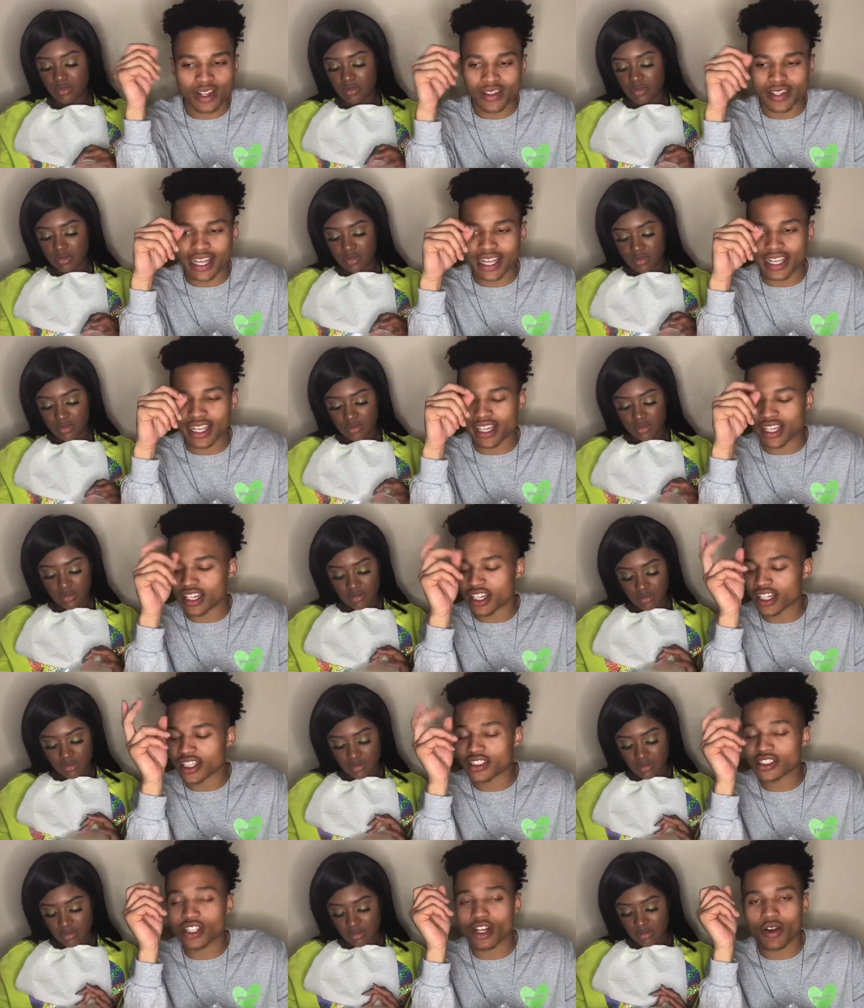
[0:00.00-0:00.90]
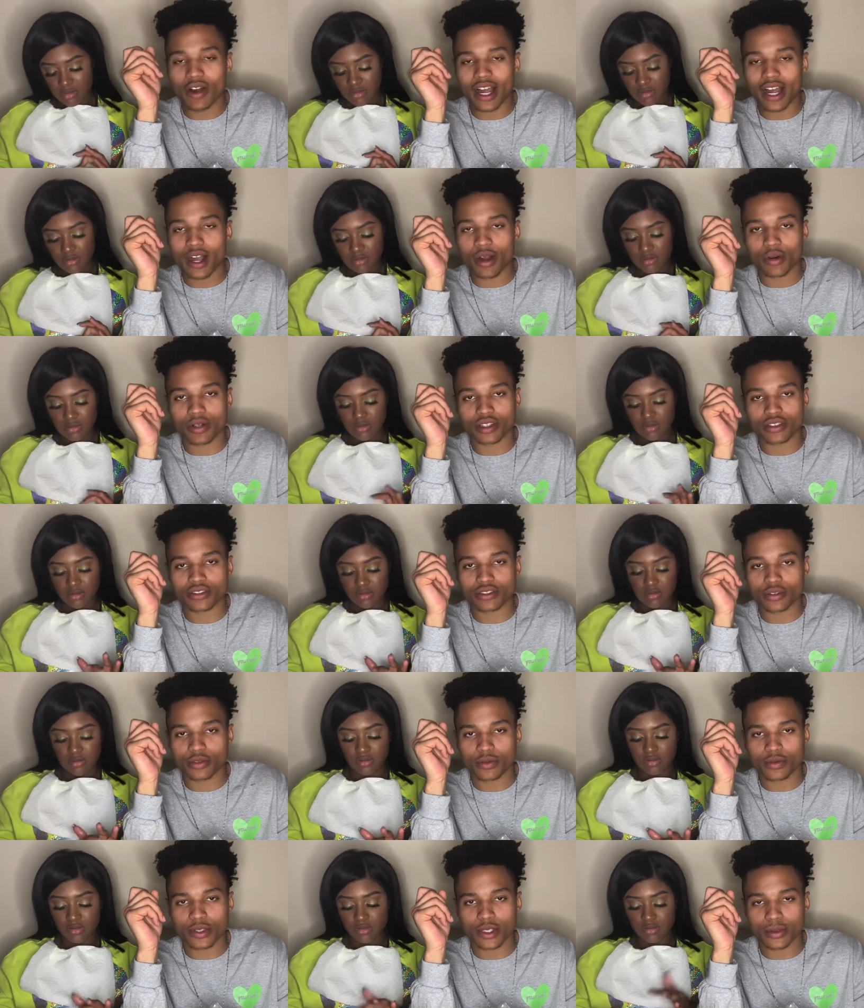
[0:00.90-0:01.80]
Speaker 1: They can cut your hours. You
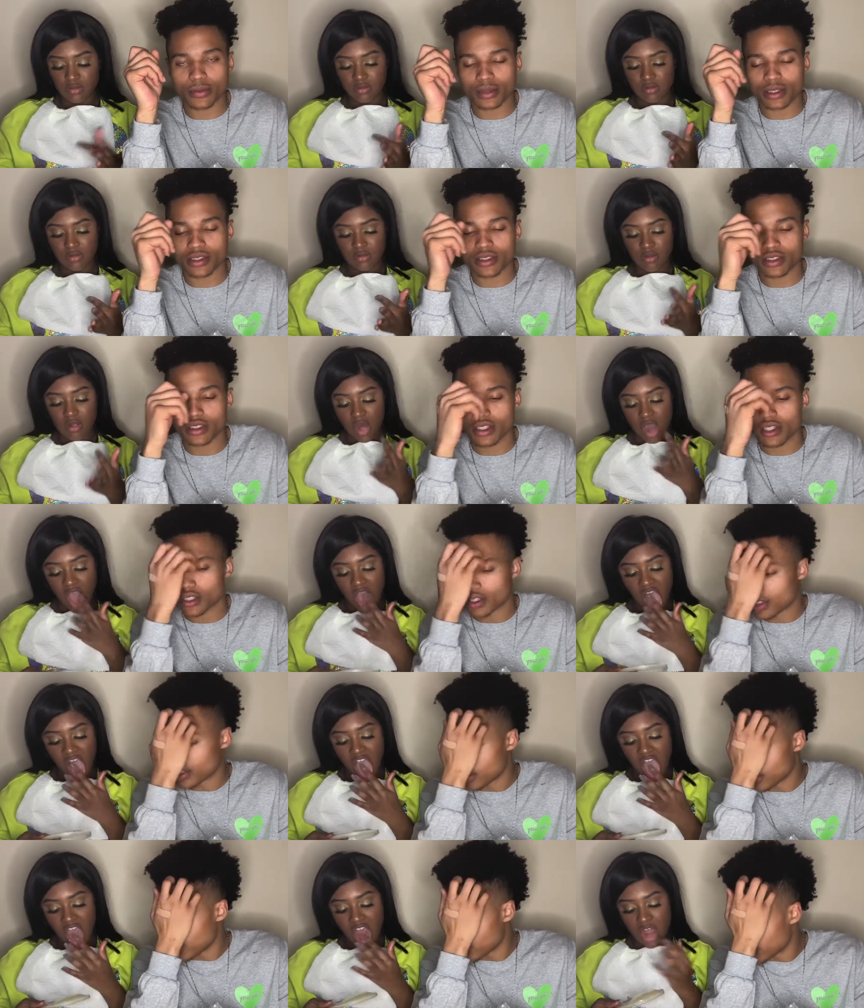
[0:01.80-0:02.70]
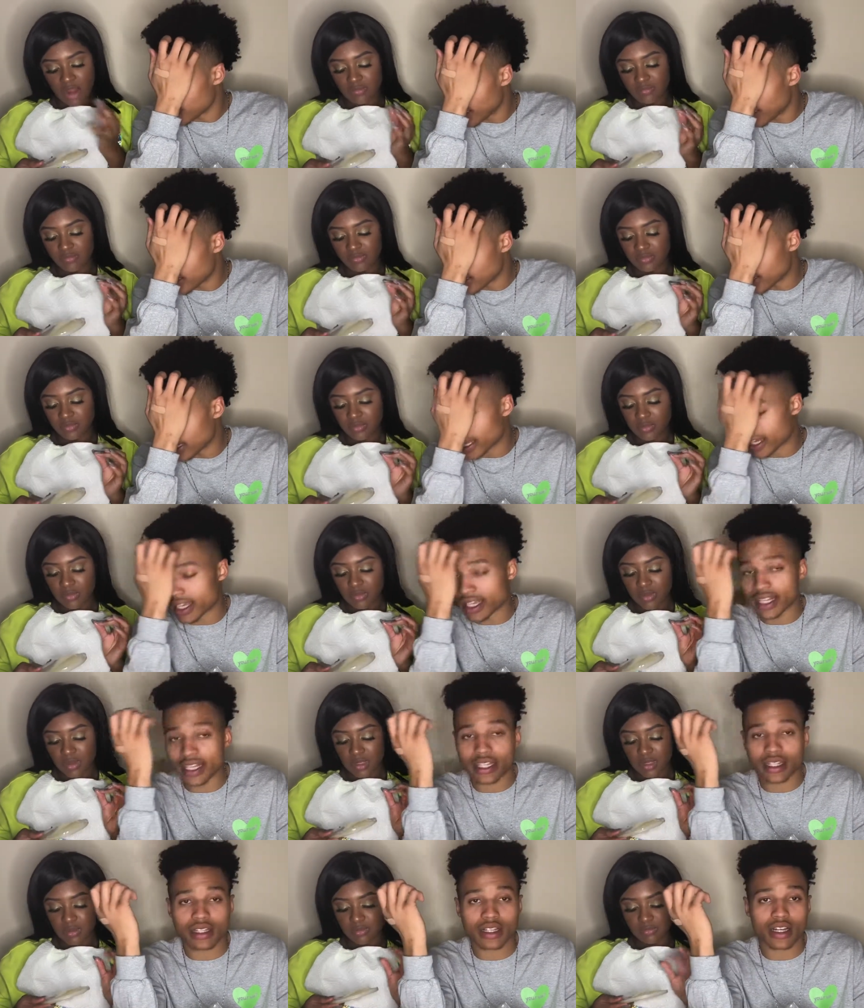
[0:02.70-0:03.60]
feel me? They they
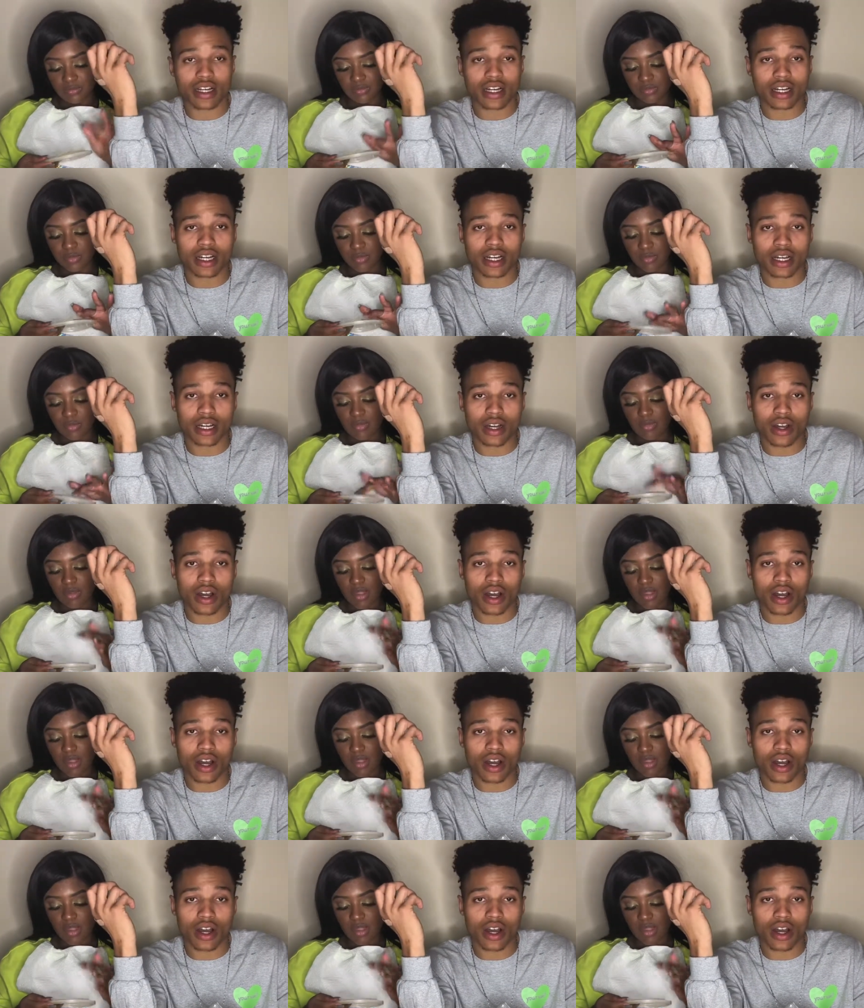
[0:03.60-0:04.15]
can uh